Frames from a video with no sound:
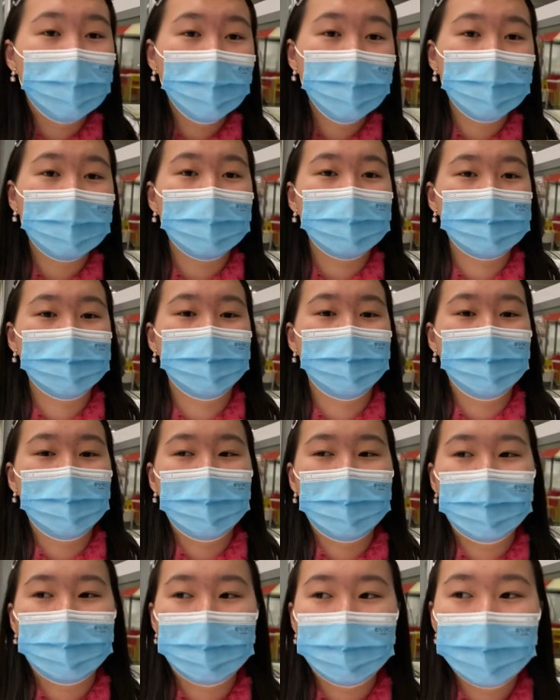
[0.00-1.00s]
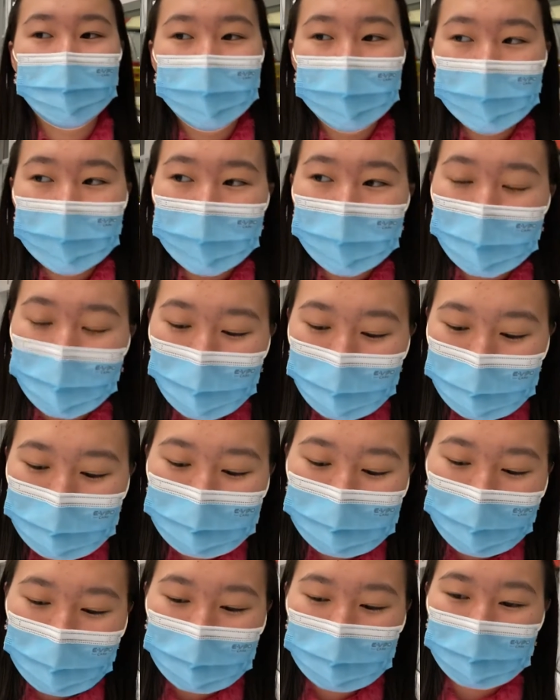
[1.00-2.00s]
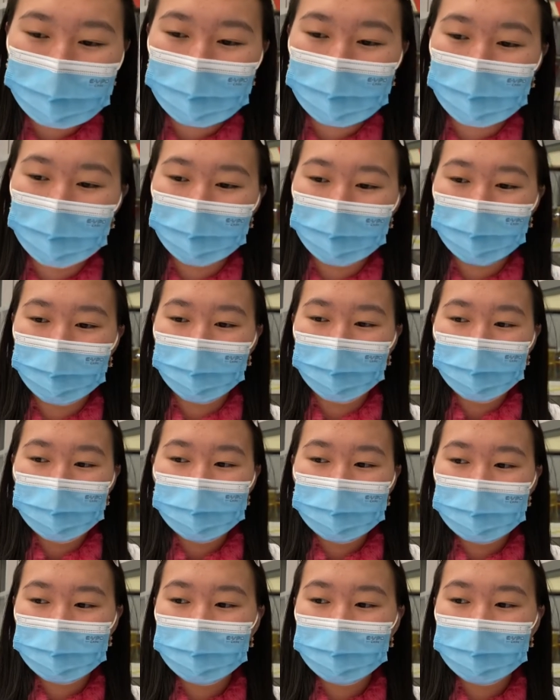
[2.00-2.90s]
That's why in more sketchy neighborhoods